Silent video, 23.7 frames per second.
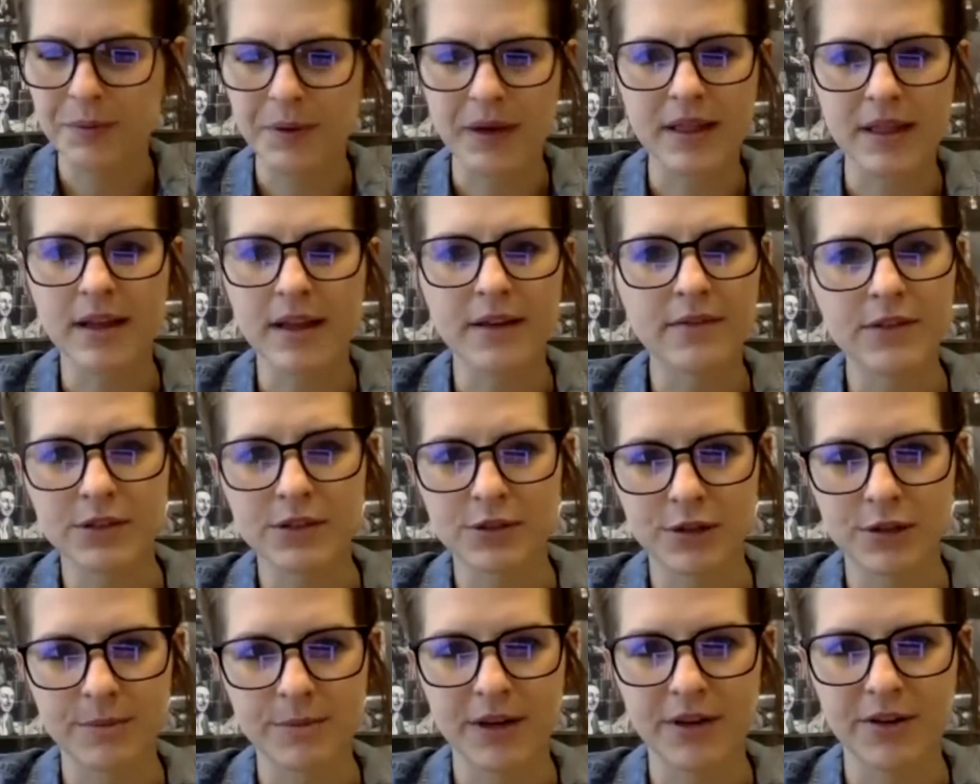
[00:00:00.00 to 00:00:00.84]
but I love the
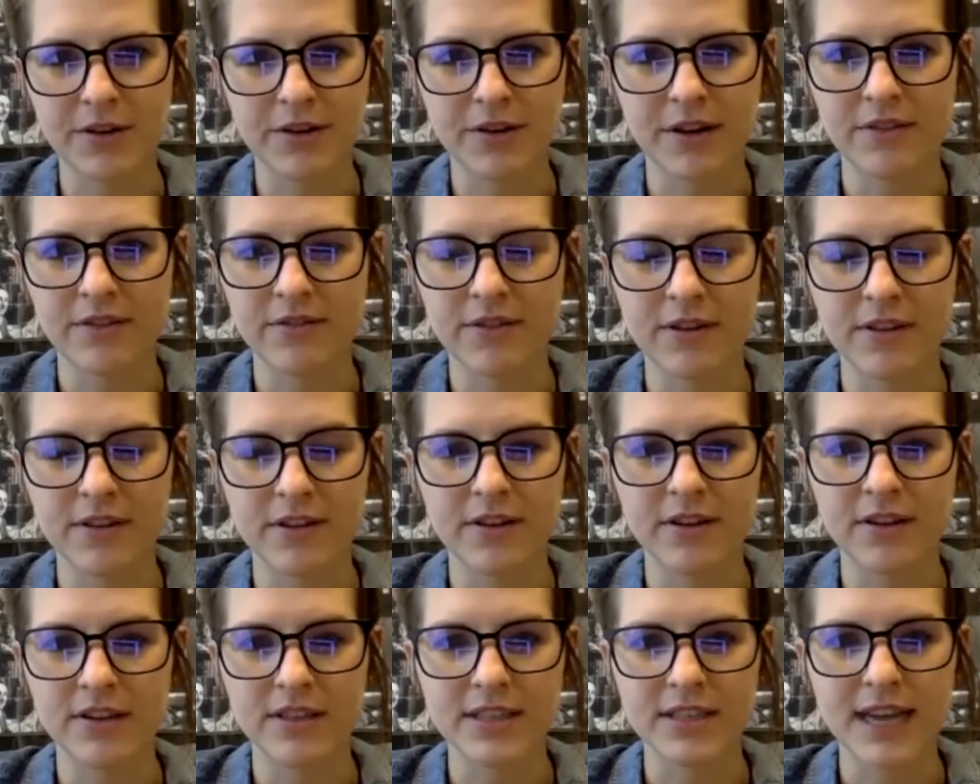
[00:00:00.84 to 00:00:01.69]
story about your grandfather
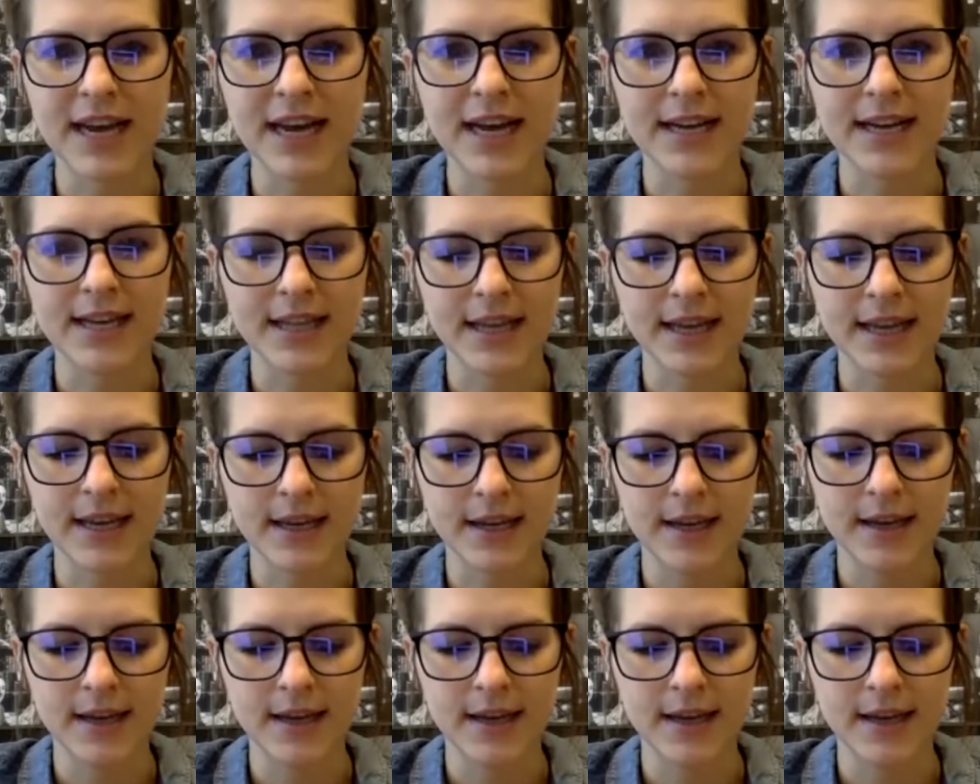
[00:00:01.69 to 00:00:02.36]
and your dad. Like,